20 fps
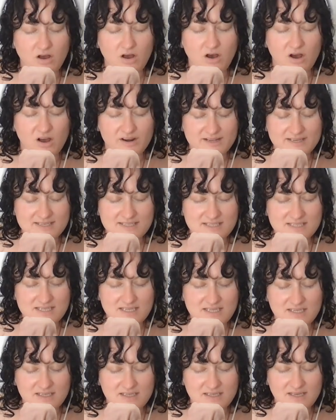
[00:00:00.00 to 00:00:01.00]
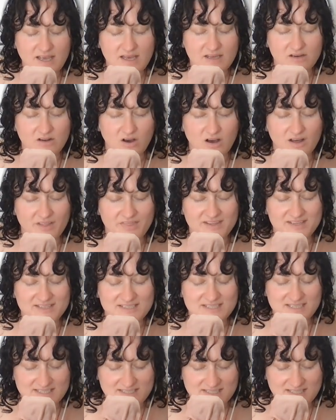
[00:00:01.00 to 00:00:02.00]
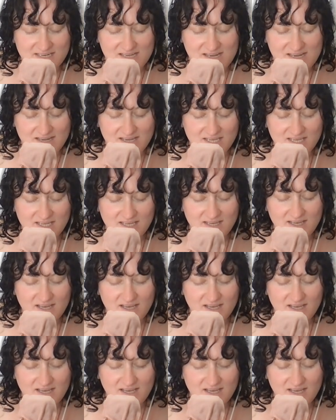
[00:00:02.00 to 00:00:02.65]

honesty and authenticity.